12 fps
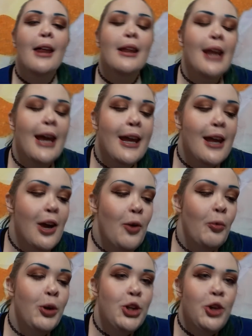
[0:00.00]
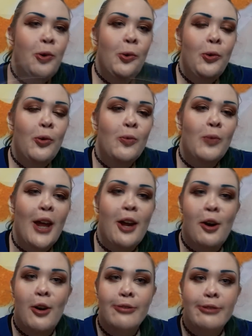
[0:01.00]
like, when you like
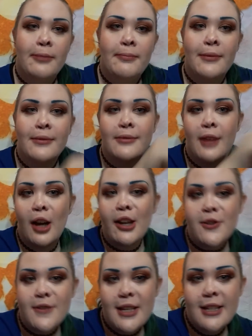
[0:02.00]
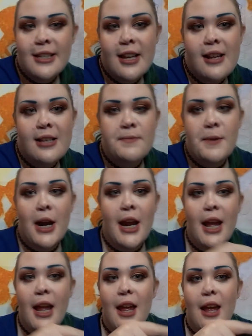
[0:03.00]
go from not using setting
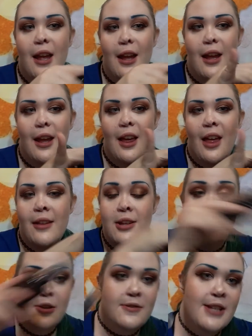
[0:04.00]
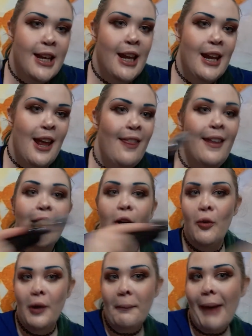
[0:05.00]
spray and then using it and then
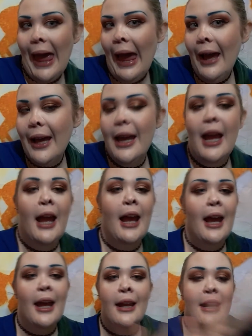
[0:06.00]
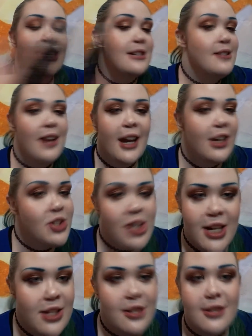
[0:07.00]
going back, and it it
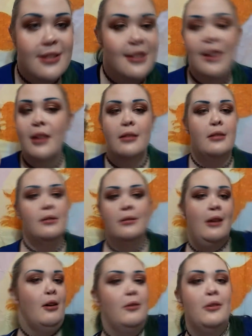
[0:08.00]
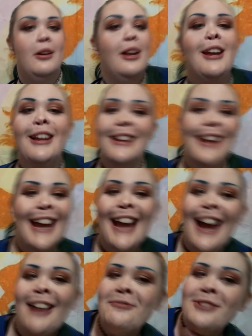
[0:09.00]
changes. No, like,
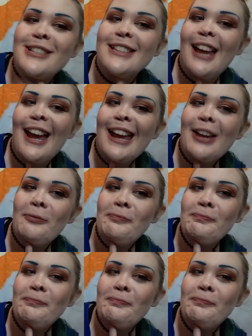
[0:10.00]
I'm just like,